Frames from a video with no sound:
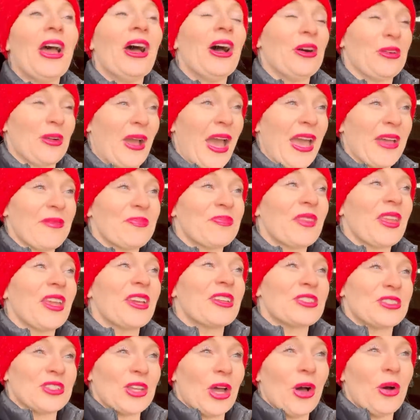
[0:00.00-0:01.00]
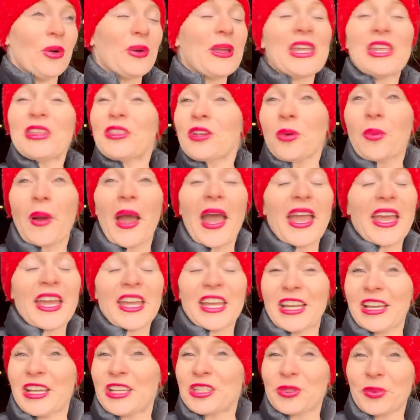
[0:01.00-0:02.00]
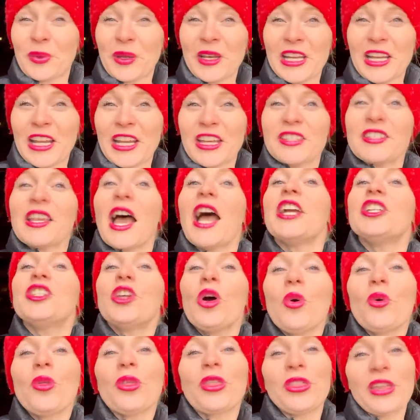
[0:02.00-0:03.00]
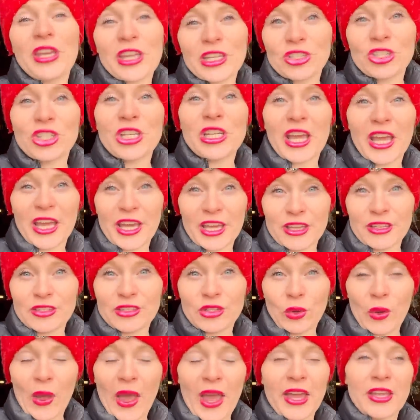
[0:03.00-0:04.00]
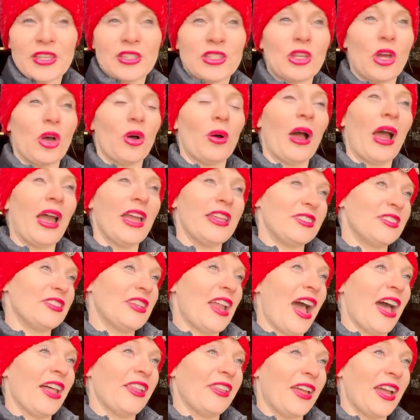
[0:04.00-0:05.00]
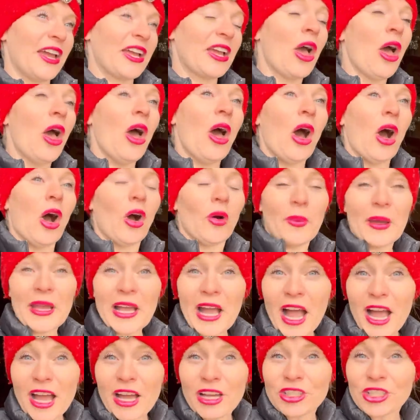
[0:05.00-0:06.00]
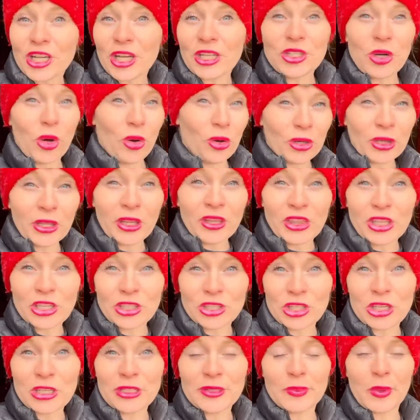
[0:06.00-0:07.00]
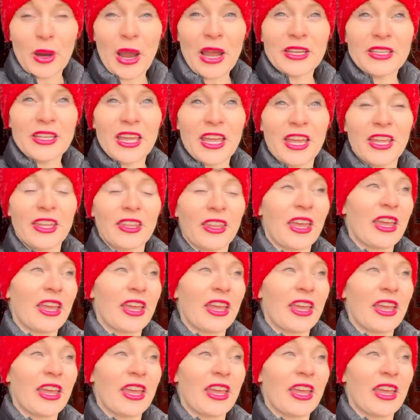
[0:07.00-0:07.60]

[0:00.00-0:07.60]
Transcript: Okay, so either way, it is what it is. I don't think she is, okay? So it's not like, oh my gosh, I totally think she's pregnant.